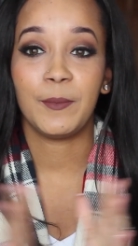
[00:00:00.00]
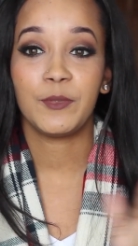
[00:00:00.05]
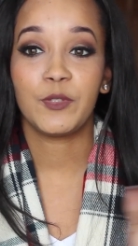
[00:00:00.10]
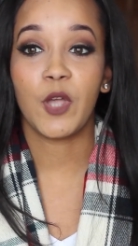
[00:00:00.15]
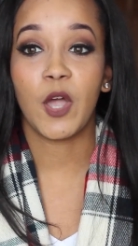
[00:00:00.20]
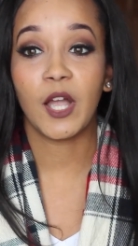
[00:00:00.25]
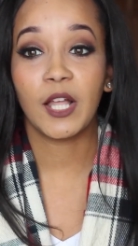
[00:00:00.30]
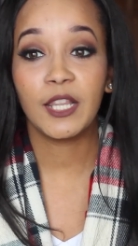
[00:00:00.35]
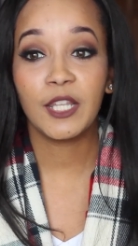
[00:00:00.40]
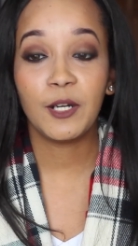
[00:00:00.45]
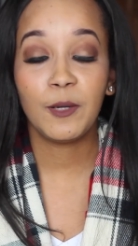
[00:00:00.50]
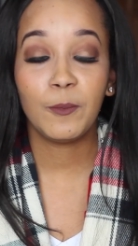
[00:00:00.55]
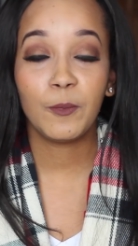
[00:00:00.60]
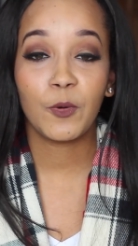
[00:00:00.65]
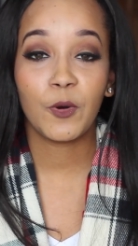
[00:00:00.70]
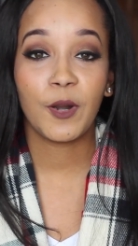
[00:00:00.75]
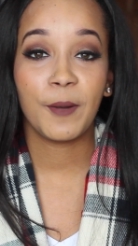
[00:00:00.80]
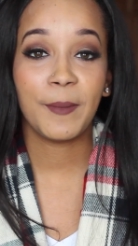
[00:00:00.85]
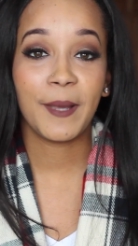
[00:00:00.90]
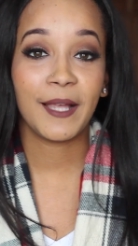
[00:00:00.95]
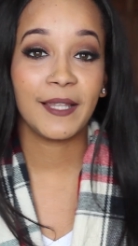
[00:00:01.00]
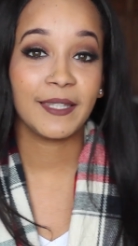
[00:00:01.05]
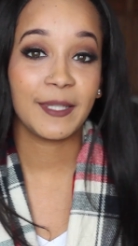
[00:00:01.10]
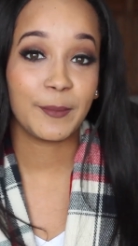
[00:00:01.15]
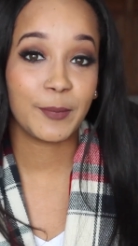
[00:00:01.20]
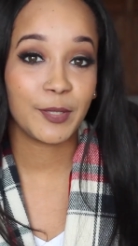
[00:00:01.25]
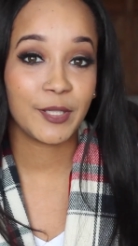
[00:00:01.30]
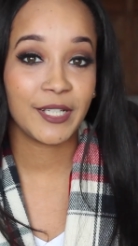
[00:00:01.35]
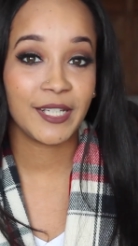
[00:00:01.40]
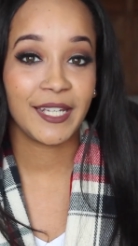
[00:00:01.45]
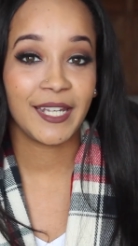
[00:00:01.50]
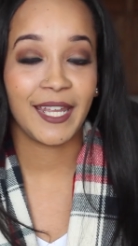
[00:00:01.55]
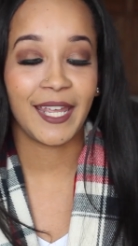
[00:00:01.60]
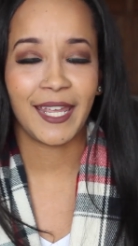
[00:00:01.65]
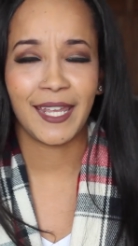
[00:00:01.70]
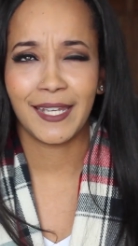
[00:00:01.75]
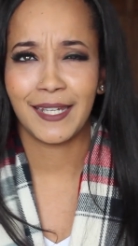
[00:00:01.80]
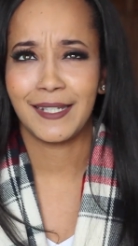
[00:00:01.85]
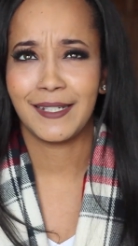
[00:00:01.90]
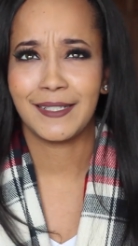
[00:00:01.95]
talk a little more about Liberty
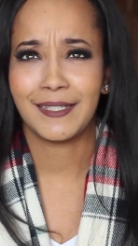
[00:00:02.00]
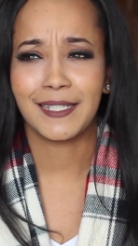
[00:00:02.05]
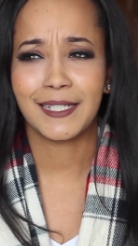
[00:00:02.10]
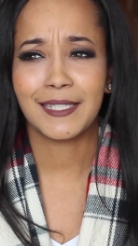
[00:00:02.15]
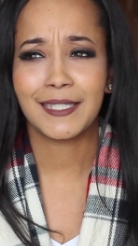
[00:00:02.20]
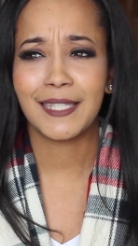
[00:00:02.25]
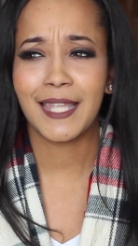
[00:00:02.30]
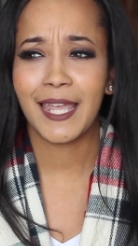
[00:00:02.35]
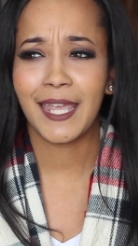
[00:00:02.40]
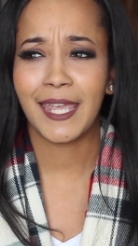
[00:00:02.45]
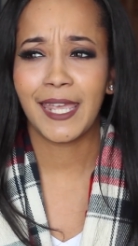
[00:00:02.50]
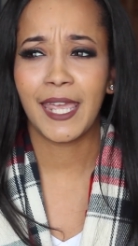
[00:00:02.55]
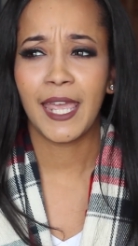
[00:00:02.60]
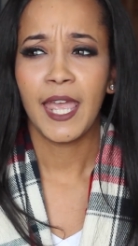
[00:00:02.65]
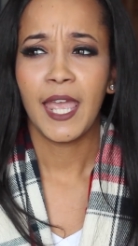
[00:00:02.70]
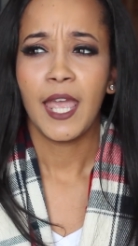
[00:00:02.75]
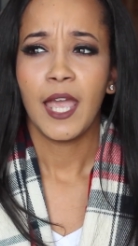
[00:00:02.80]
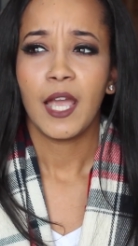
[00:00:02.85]
and just like